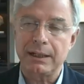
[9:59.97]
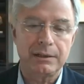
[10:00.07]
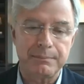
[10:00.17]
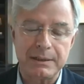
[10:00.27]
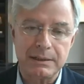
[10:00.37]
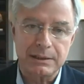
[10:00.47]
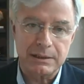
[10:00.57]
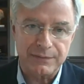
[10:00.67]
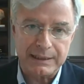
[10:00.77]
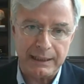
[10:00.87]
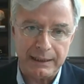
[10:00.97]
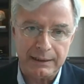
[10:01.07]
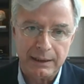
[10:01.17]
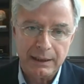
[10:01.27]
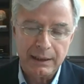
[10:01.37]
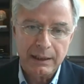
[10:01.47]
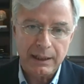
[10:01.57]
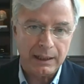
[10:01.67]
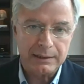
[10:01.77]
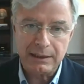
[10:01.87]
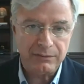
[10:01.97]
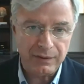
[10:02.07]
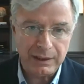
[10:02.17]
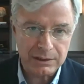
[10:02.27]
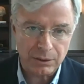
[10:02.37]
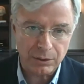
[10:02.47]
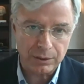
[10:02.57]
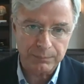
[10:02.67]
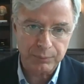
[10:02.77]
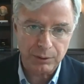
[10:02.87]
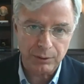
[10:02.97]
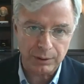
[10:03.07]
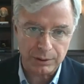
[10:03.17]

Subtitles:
she's not in the business of selling TVs or